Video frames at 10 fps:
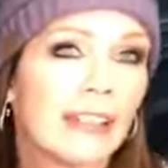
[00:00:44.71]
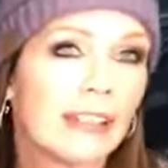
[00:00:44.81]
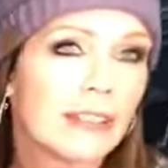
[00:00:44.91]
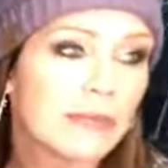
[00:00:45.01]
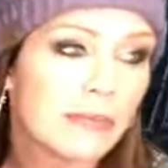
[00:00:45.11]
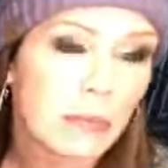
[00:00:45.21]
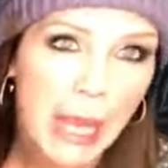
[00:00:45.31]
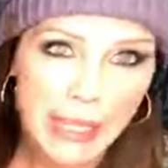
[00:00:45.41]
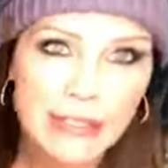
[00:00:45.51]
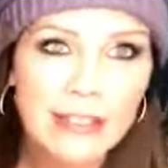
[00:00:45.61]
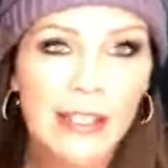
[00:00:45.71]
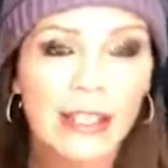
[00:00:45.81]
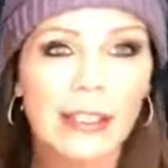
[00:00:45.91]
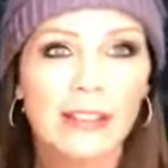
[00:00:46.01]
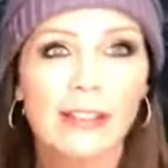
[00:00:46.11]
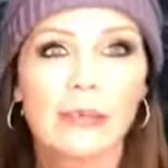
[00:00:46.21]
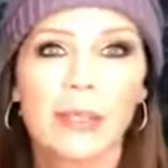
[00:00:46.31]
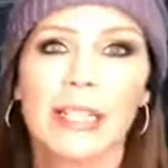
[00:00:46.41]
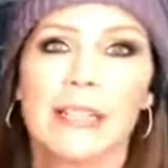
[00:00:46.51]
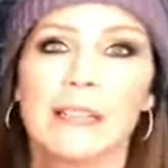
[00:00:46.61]
and,
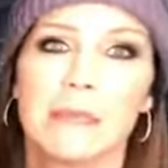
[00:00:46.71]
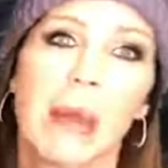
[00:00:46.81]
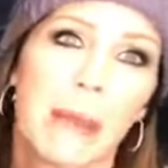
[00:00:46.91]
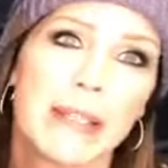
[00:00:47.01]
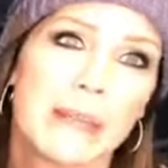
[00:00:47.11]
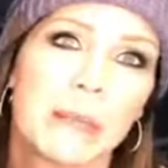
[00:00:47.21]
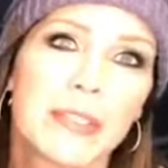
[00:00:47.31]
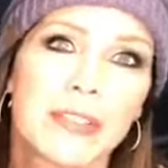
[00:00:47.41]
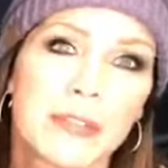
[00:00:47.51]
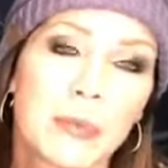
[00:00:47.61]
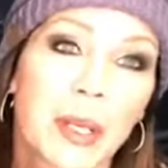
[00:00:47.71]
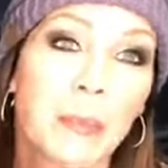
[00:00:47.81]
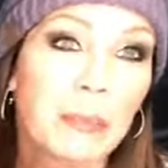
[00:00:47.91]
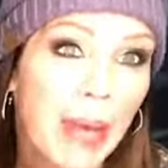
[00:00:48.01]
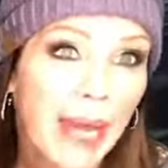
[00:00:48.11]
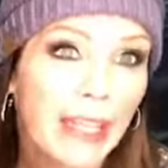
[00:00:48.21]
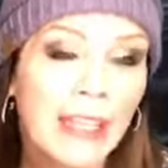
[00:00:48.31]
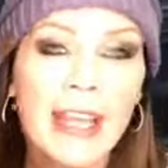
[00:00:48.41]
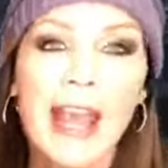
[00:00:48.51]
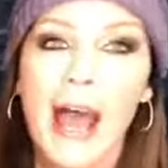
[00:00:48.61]
well, I paid some bills this morning, but
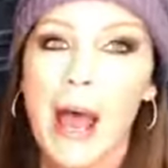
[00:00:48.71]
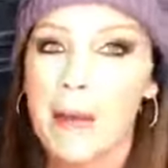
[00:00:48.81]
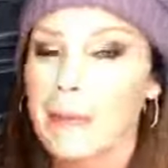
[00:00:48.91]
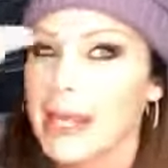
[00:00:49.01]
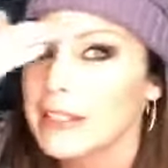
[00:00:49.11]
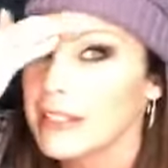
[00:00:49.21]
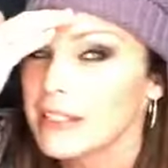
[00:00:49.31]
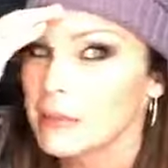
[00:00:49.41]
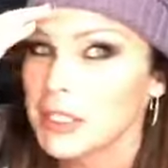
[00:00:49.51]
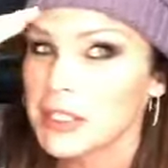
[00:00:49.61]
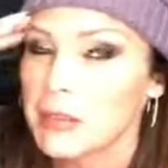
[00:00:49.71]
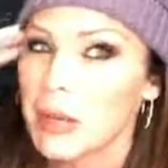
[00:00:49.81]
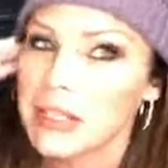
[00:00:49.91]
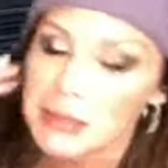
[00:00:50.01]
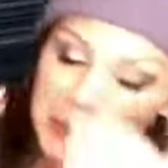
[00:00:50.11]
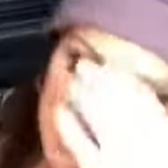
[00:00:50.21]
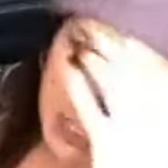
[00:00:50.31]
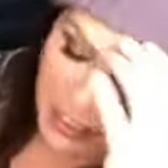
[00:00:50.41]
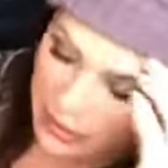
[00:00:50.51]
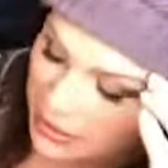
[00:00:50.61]
I'm painting as much as I possibly
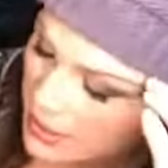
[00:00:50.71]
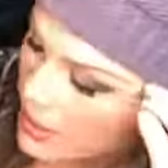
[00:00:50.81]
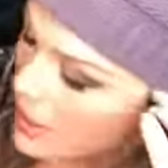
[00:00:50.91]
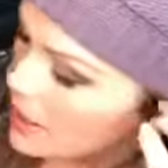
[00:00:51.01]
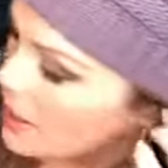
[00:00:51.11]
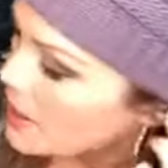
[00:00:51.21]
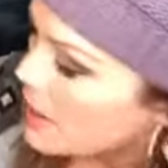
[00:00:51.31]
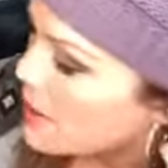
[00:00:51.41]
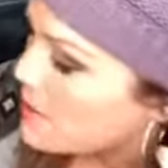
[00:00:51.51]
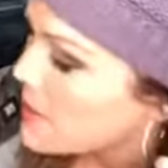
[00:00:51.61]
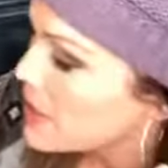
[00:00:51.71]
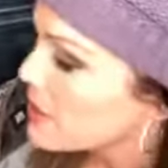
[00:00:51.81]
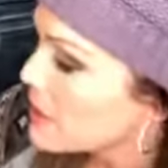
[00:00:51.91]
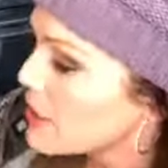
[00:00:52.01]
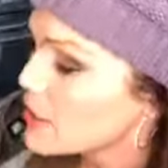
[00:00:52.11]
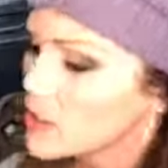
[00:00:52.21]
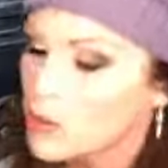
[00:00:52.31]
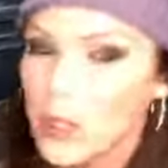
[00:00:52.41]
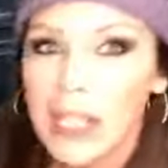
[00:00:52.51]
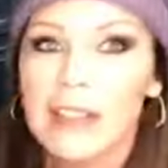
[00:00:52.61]
can, and
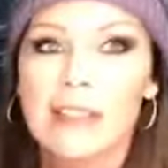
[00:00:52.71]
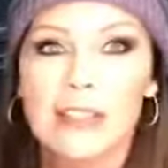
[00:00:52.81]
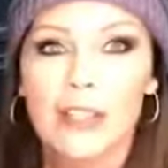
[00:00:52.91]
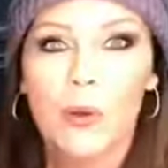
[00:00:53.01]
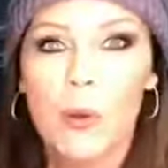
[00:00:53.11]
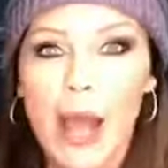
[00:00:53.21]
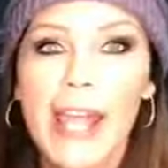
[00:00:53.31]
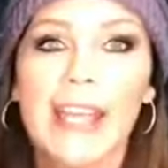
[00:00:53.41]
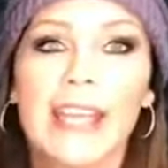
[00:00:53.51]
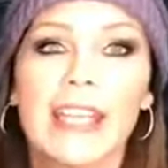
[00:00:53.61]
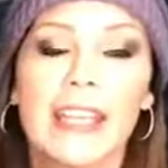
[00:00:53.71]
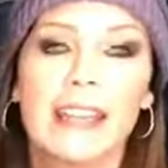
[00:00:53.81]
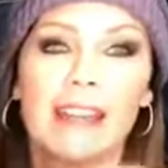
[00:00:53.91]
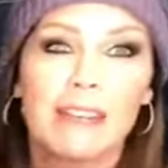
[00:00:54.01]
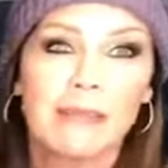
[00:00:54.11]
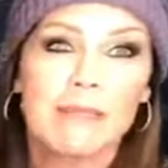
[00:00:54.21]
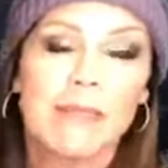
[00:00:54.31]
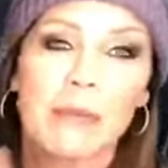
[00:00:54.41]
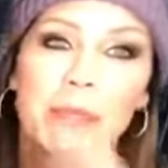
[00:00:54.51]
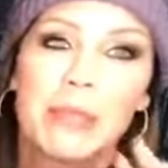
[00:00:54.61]
enjoying the quiet, and
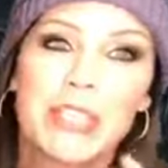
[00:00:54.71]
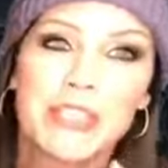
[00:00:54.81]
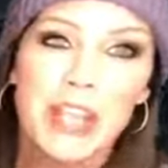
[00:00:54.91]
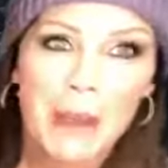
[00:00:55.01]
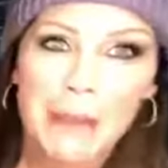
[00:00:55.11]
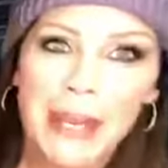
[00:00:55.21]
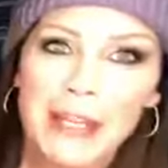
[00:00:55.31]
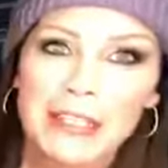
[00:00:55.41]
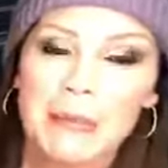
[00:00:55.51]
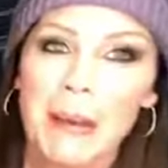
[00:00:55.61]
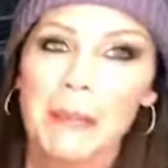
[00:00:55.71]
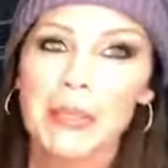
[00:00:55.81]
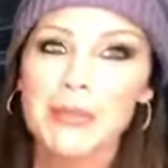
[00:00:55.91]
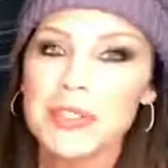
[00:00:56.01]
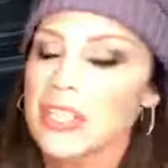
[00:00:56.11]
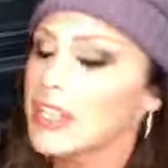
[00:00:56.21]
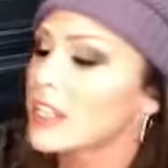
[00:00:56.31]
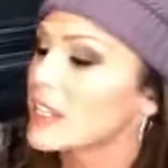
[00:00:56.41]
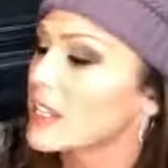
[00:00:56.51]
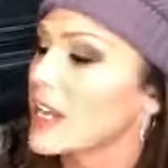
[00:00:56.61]
I've been jamming out to my
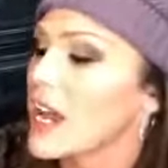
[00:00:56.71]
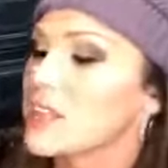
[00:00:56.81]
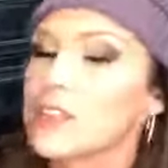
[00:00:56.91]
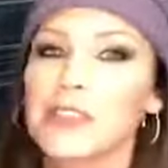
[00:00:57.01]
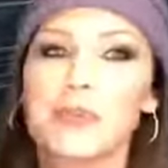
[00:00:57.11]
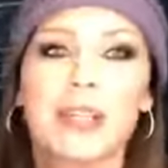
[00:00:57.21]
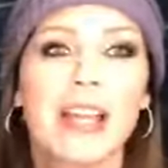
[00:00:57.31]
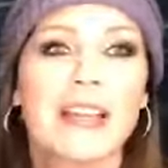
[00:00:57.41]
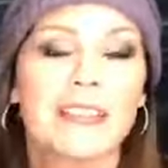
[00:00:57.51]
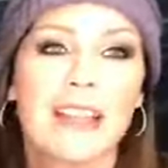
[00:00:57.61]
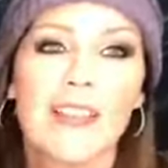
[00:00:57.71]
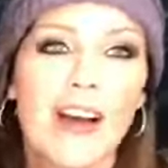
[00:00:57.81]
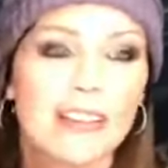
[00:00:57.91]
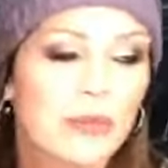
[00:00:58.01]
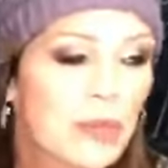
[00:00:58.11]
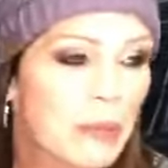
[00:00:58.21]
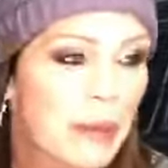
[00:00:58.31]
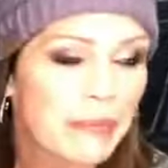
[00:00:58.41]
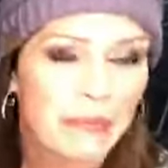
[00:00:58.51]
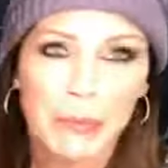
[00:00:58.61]
music, and I just realized I lost one of
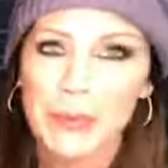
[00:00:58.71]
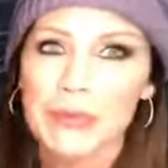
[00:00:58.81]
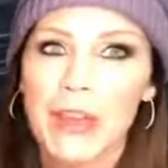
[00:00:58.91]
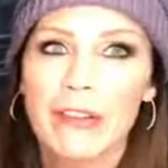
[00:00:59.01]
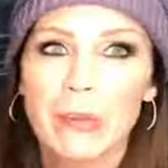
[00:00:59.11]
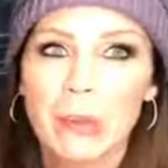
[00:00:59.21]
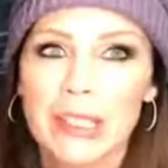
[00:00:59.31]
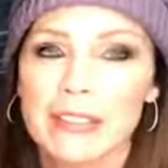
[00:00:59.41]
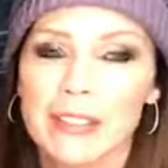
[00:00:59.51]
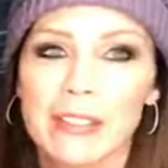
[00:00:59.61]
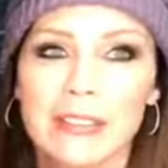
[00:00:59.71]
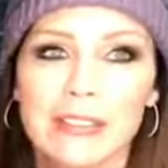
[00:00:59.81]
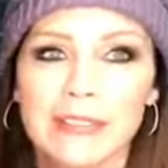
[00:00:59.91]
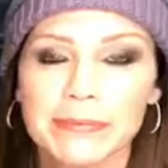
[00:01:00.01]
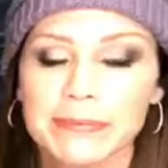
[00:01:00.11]
my most favorite bracelets